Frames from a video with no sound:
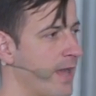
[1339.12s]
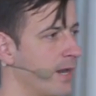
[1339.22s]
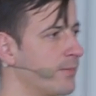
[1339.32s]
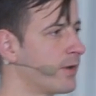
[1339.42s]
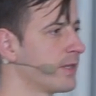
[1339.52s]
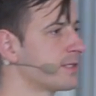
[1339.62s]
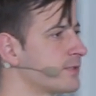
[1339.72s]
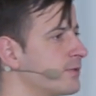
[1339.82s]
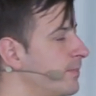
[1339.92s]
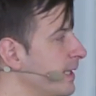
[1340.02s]
And a model that's
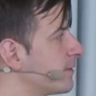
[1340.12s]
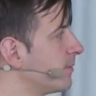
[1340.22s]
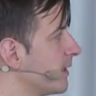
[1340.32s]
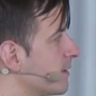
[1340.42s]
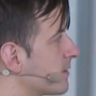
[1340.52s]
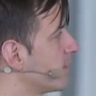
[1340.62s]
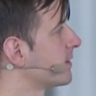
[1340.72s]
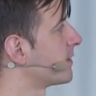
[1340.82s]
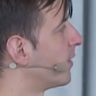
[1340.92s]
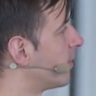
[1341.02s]
too big to be understood
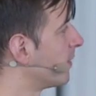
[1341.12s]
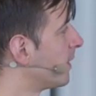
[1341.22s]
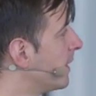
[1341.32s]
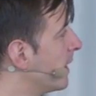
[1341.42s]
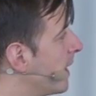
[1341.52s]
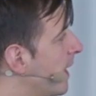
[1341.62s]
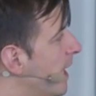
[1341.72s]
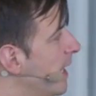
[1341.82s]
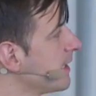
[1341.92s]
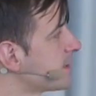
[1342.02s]
as a whole
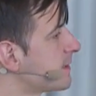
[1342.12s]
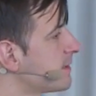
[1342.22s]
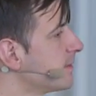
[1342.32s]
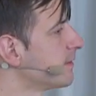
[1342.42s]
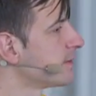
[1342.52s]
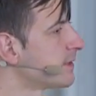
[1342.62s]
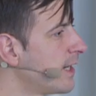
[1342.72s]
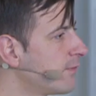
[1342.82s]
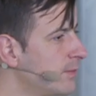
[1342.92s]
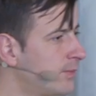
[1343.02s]
has
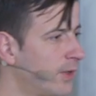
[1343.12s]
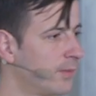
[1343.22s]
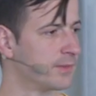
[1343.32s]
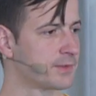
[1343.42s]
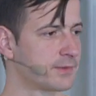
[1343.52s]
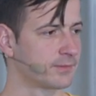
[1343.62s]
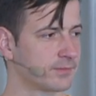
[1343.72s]
several problems.